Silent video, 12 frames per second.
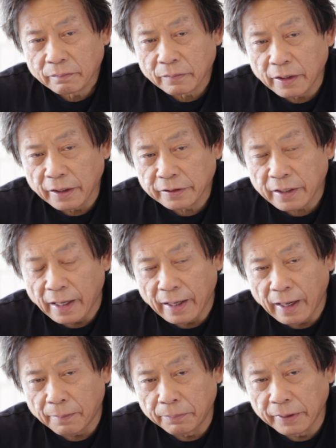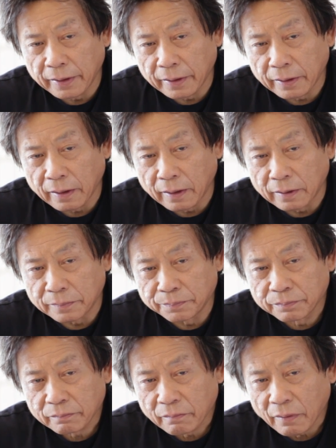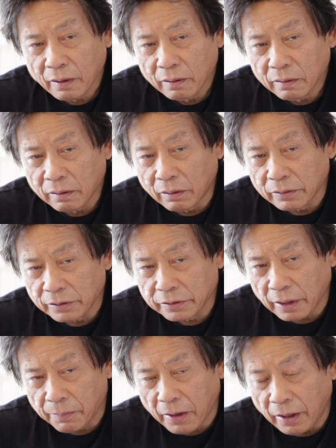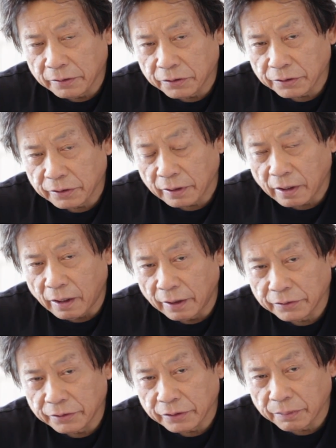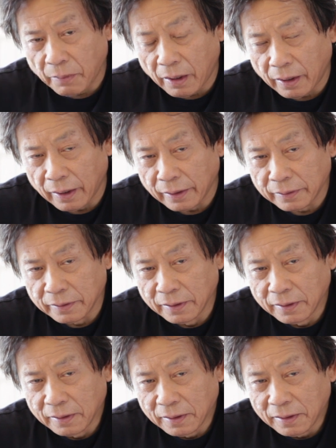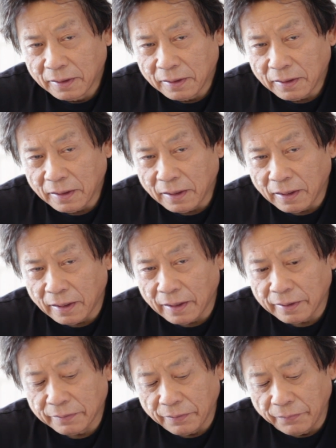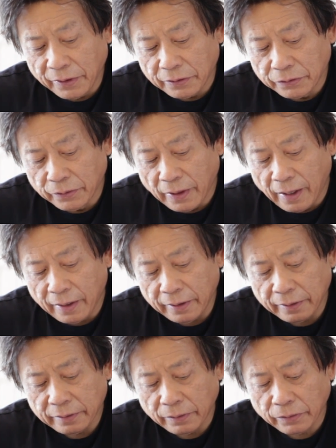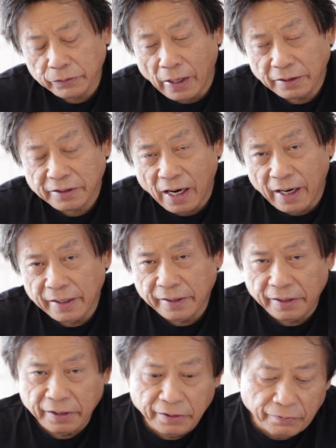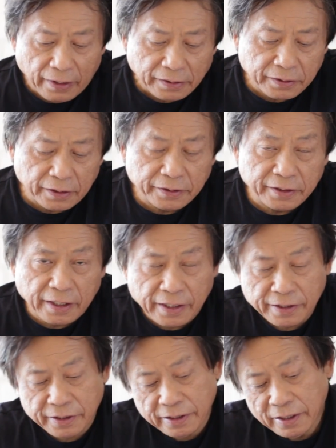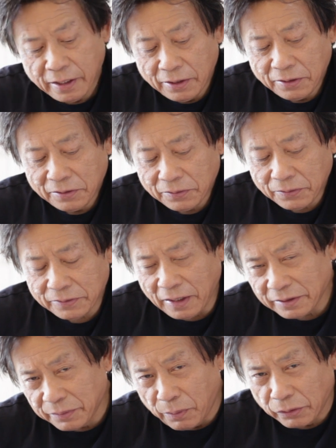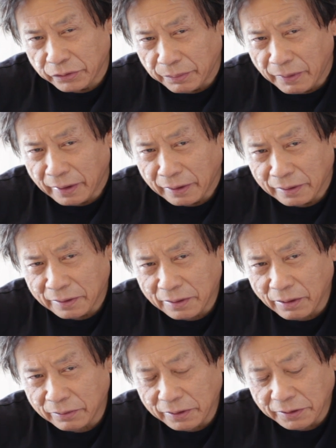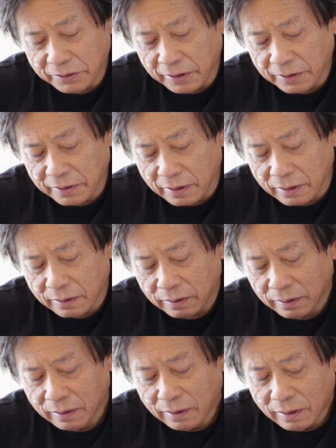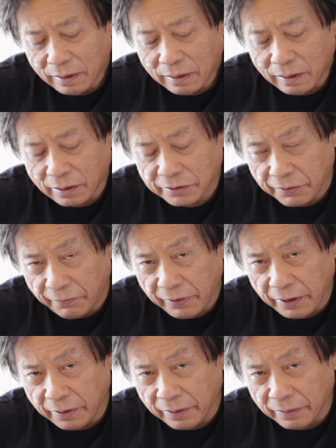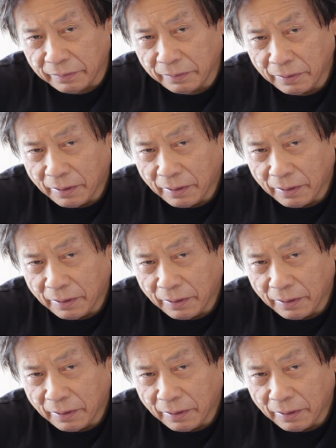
things that are happening on your subconscious and conscious mind. And we could do that. And also anxiety, restlessness, what that's supposed to mean. You know, these things are severe,